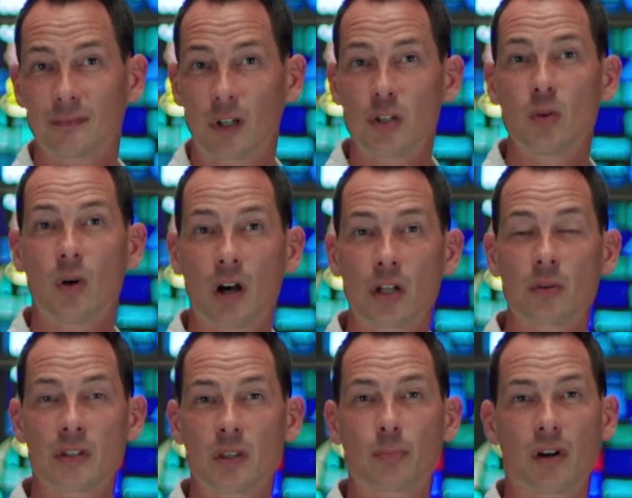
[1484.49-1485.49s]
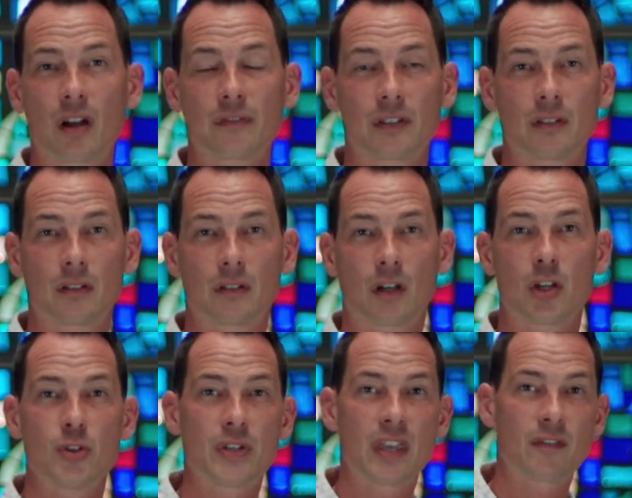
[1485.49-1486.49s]
Are you honoring the prophet? Are
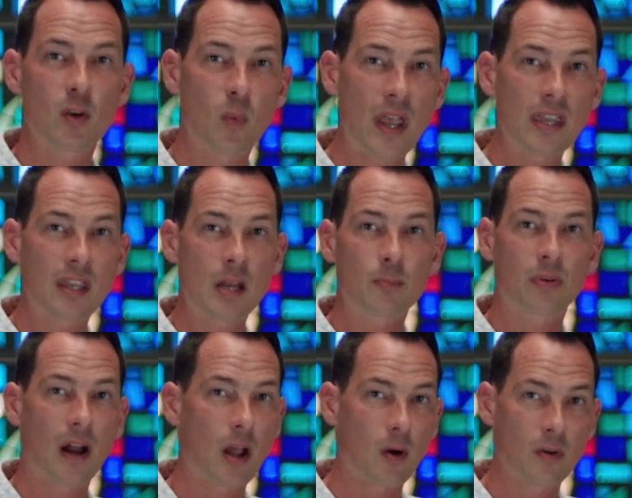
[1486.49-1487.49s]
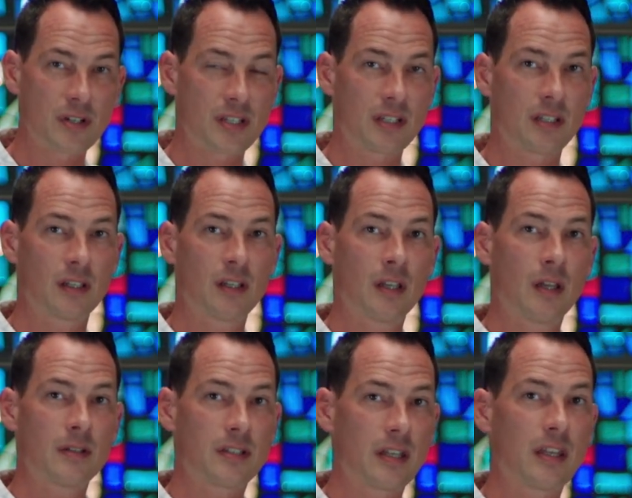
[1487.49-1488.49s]
you giving weight and priority
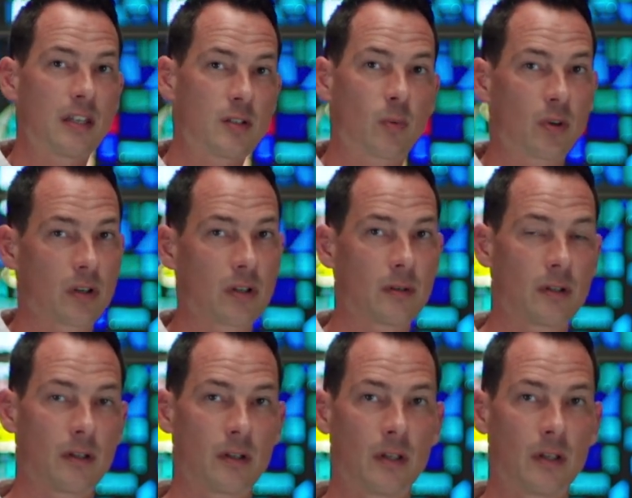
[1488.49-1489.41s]
to His word?